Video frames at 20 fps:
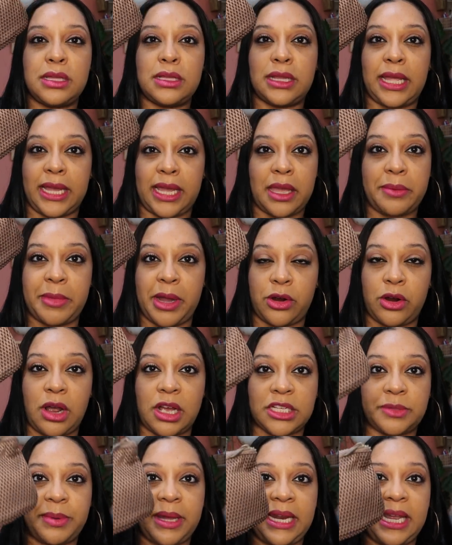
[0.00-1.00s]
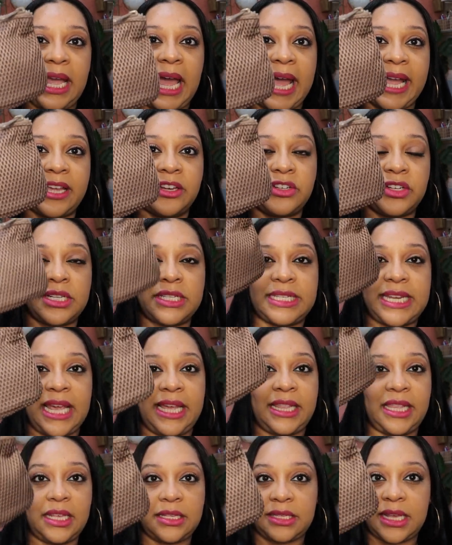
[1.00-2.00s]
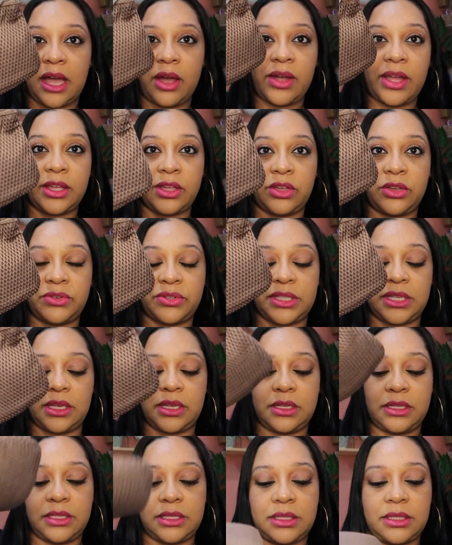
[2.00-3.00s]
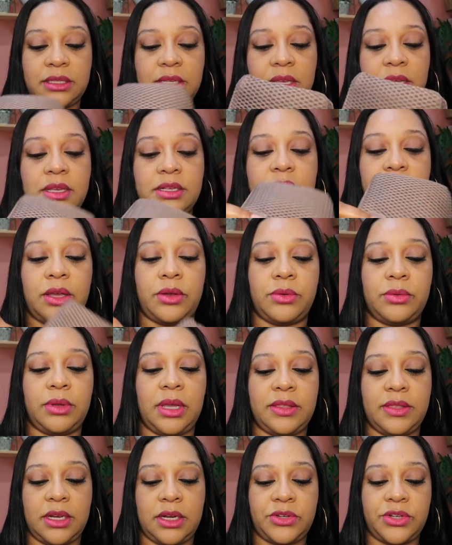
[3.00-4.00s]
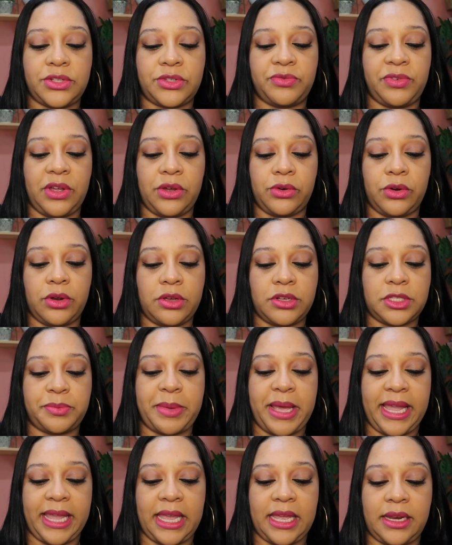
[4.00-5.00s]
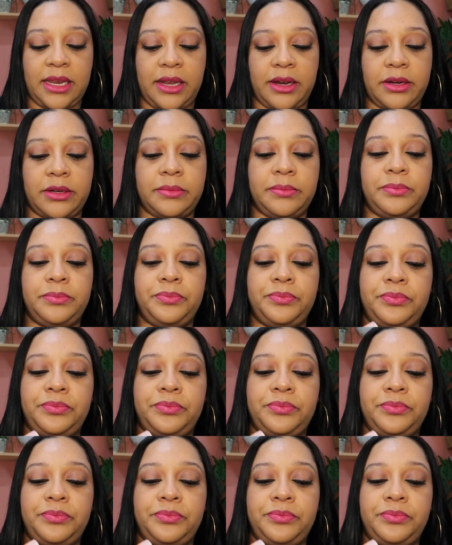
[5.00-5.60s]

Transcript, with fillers: like in my crossbody, I can just take this out and use this. So, and then it just Velcros back in here.